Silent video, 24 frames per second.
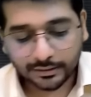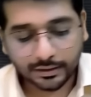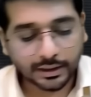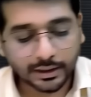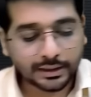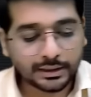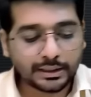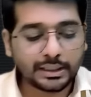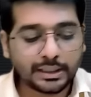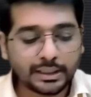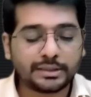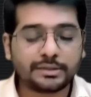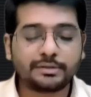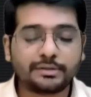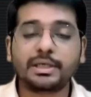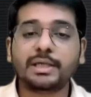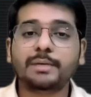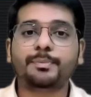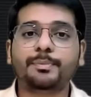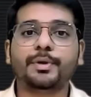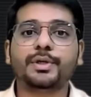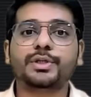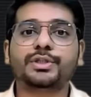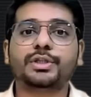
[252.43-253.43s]

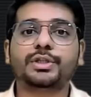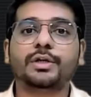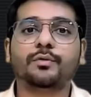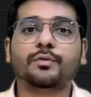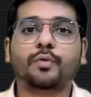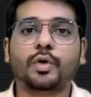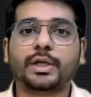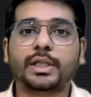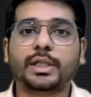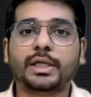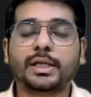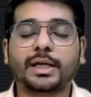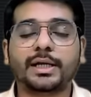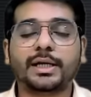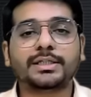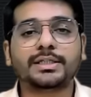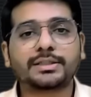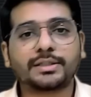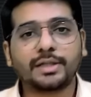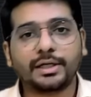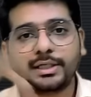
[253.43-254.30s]
33% voting rights.